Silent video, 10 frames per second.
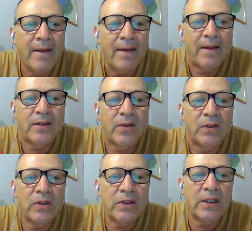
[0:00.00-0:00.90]
Let's go
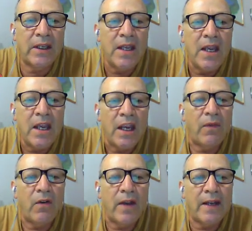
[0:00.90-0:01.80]
to see
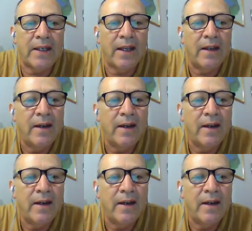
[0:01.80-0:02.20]
influenza.